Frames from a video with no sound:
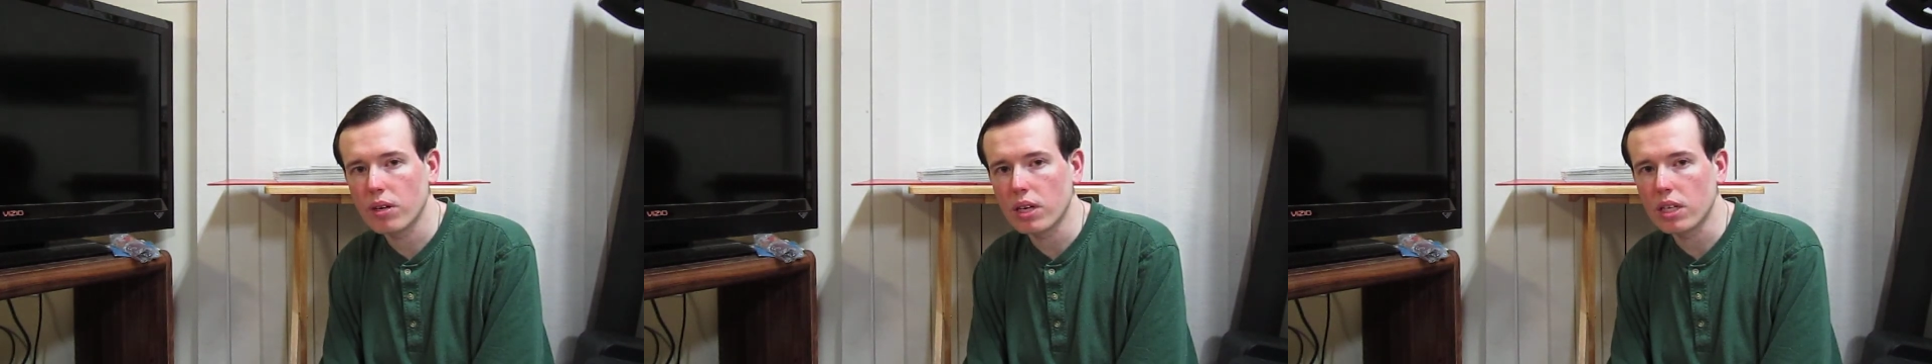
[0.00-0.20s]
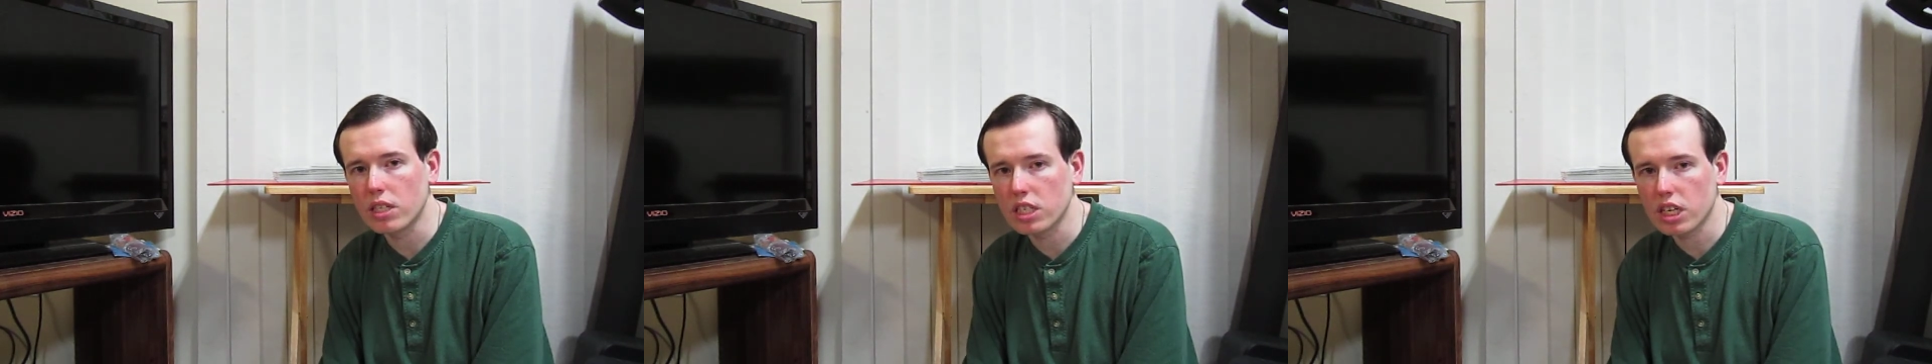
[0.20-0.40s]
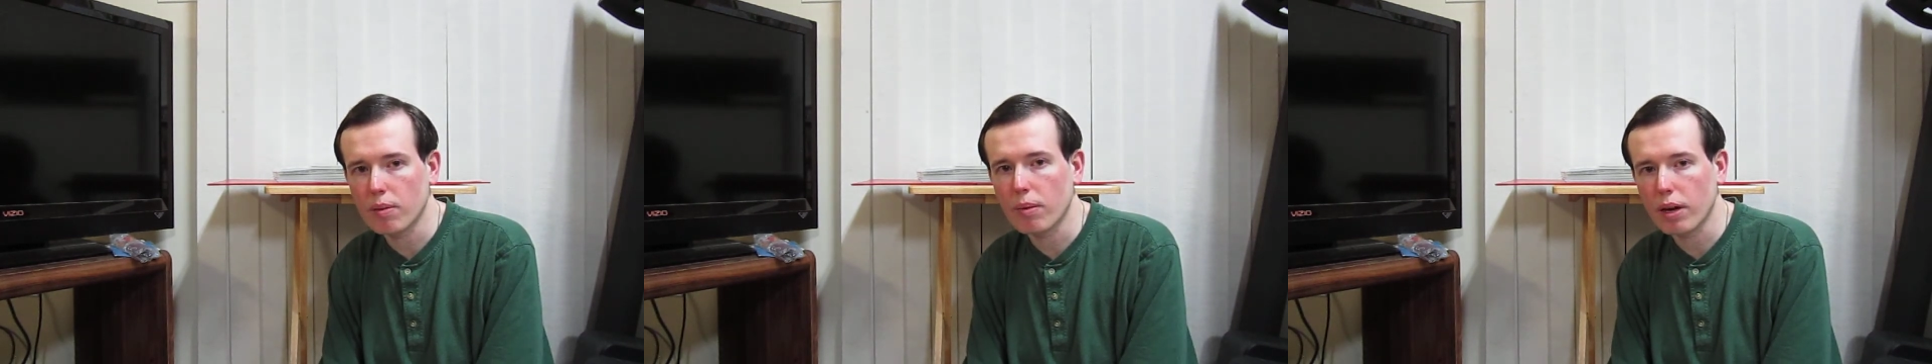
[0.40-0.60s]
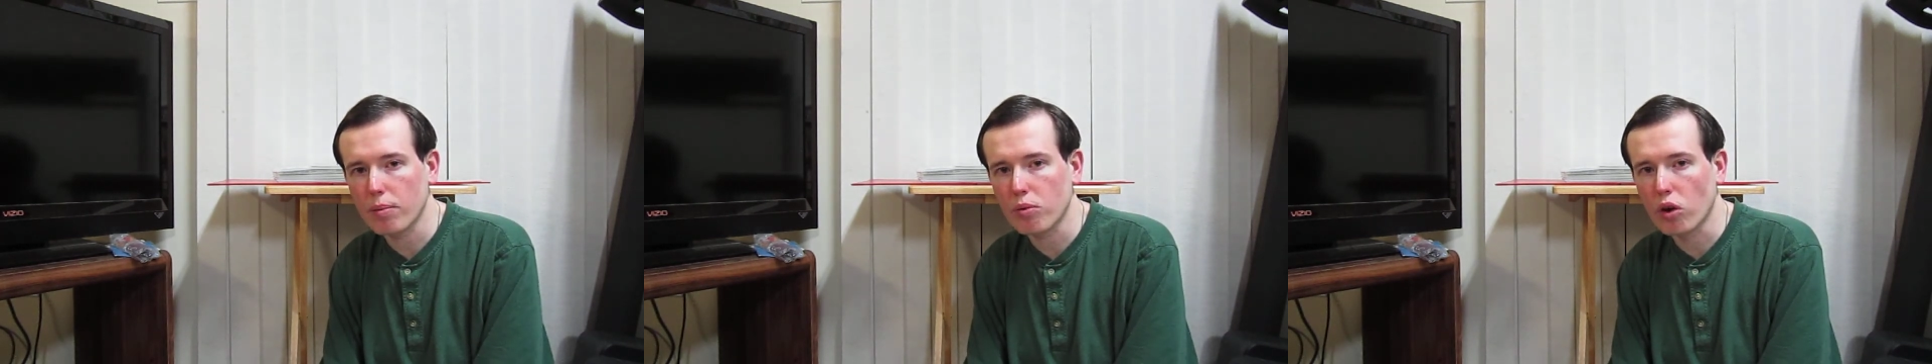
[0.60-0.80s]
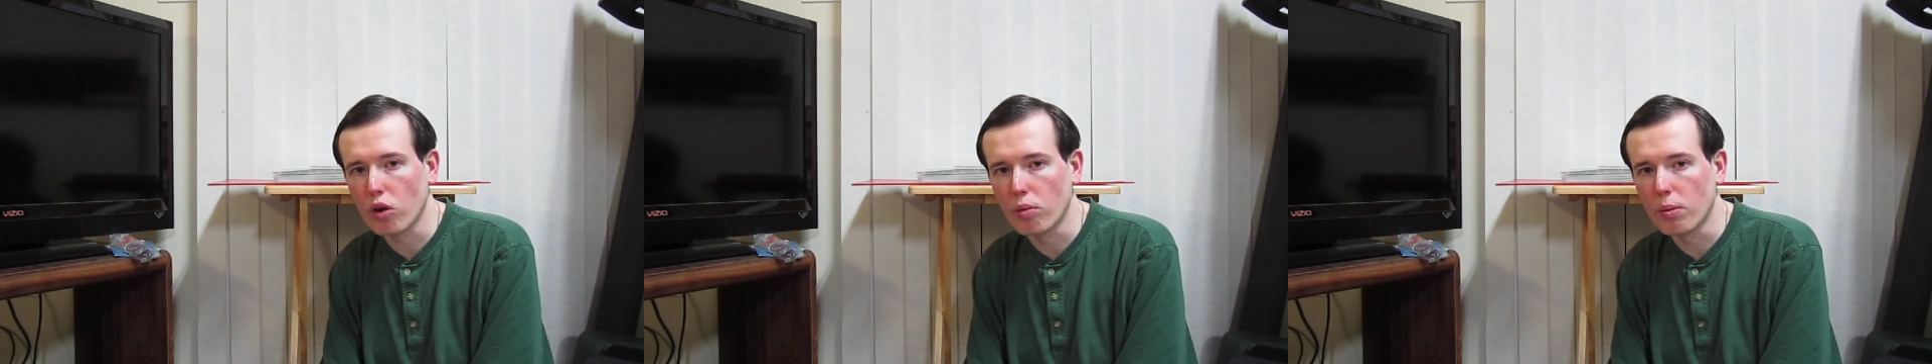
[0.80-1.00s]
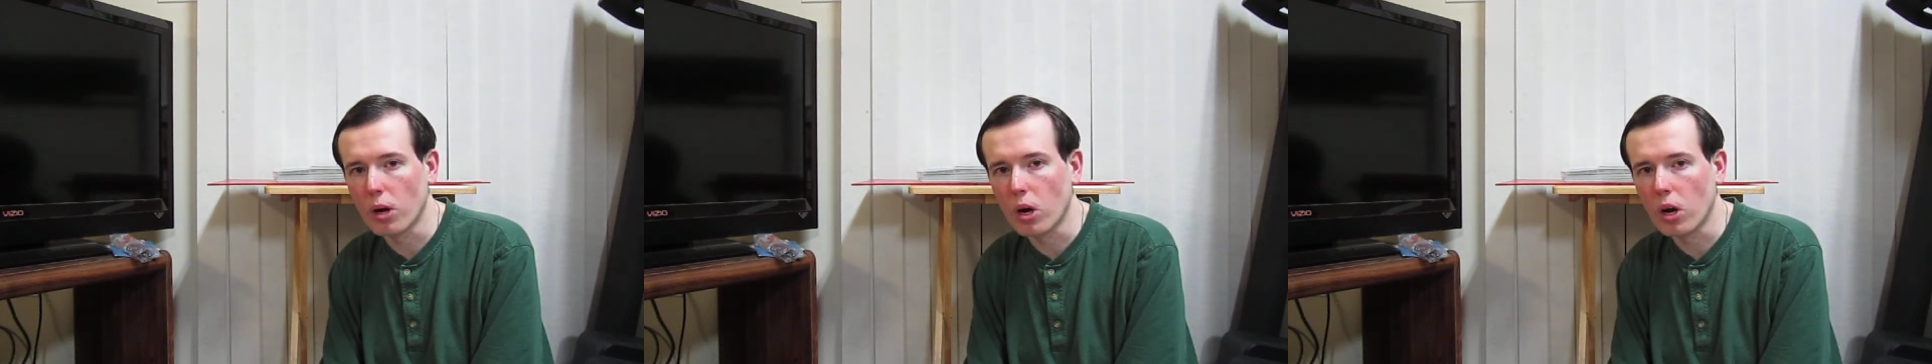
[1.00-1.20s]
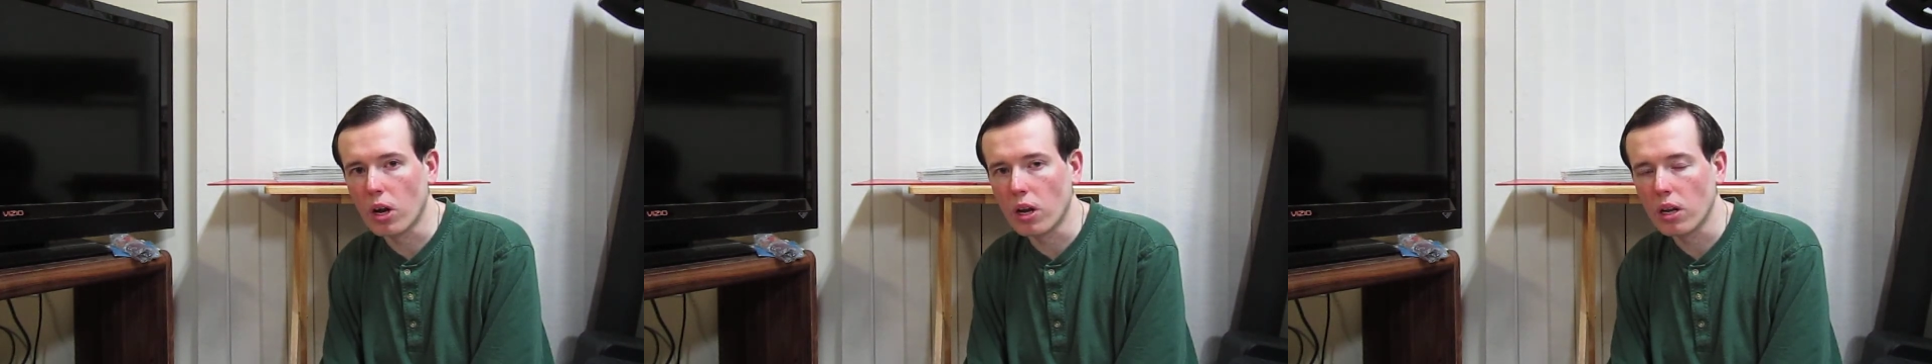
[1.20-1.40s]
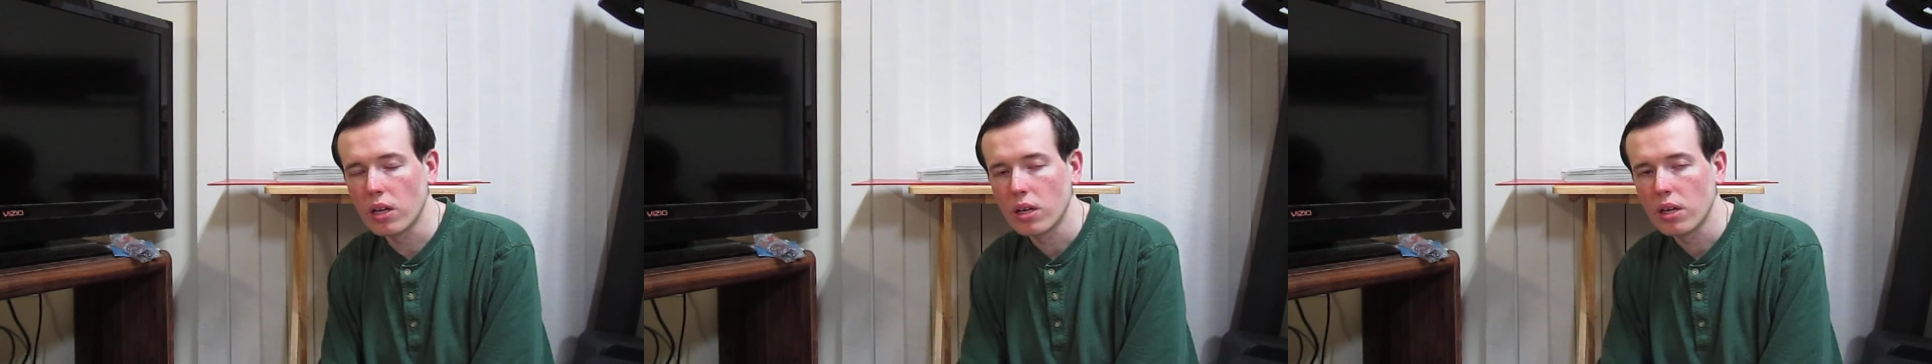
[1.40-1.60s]
in semi-pro
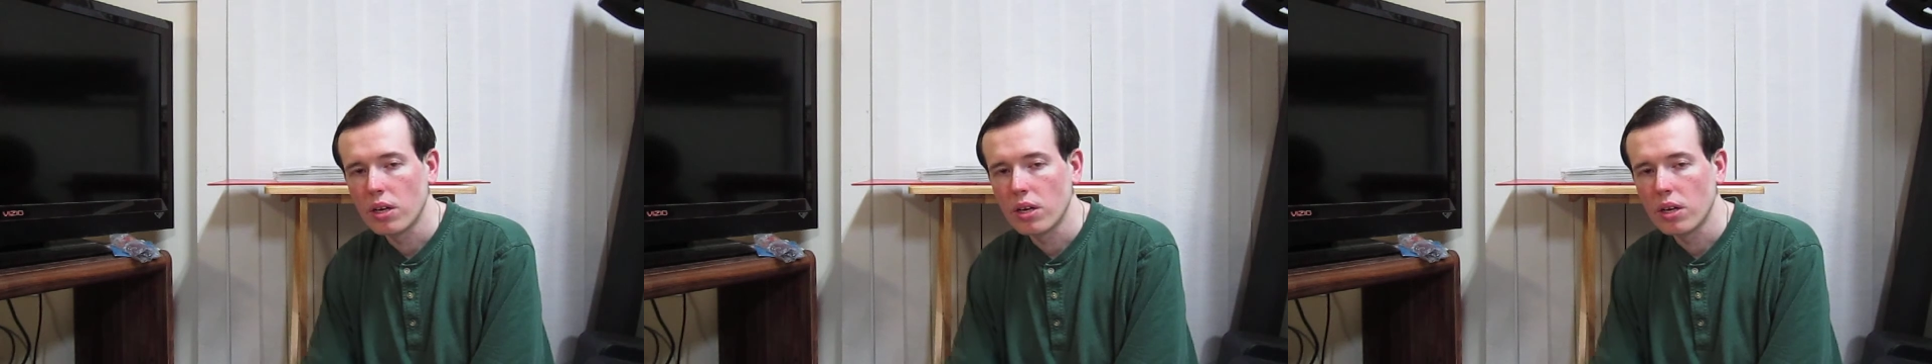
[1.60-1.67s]
ball